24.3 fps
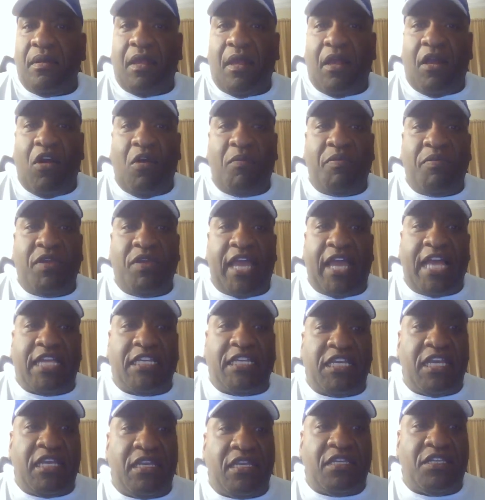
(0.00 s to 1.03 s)
I hope you guys
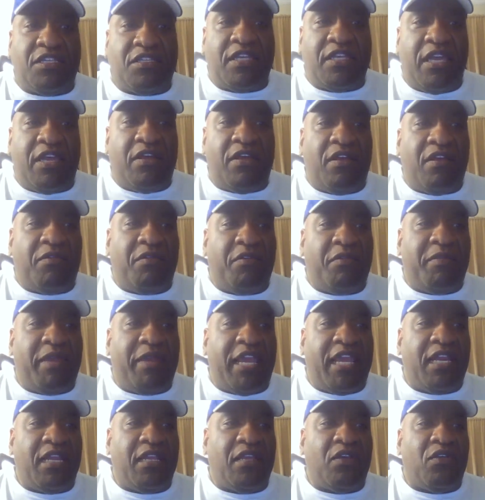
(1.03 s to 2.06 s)
still
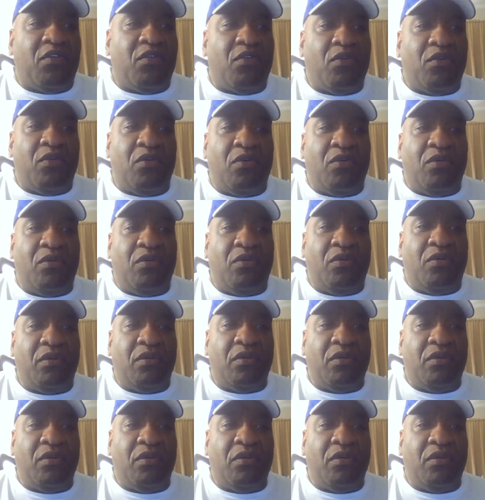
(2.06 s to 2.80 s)
remaining cool.